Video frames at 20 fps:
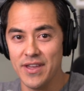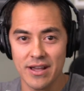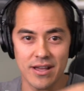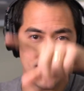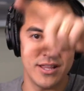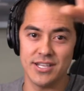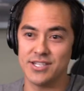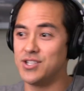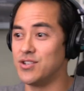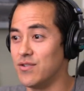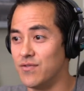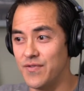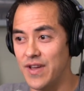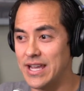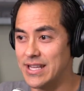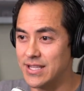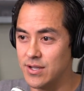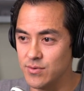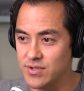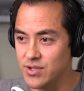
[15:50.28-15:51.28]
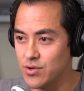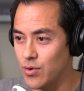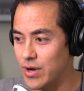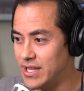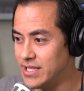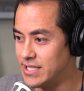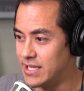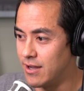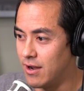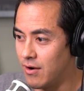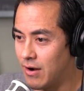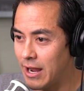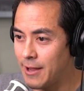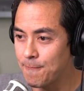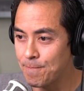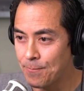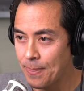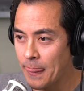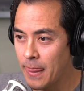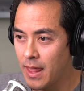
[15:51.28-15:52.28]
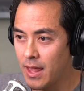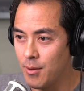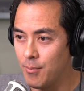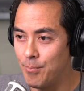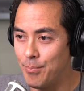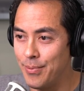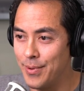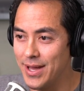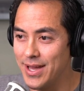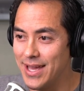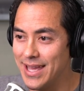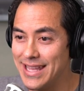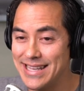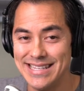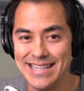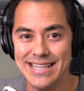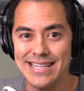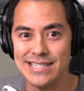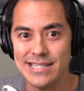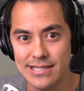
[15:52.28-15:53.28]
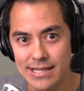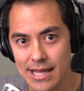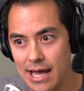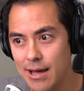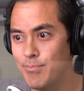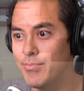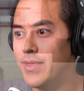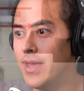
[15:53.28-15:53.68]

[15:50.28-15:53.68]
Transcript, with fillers: cluster effect. It was crazy, all right? But it didn't stop